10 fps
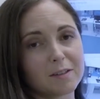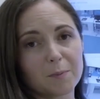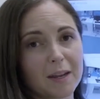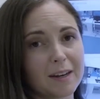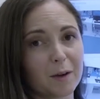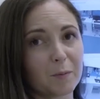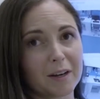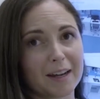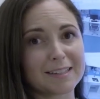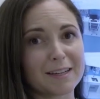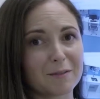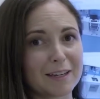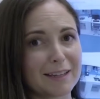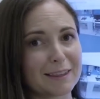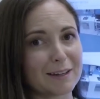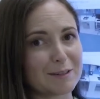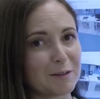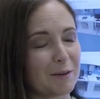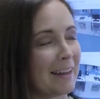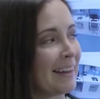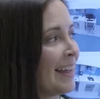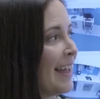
depending on what activity they're doing.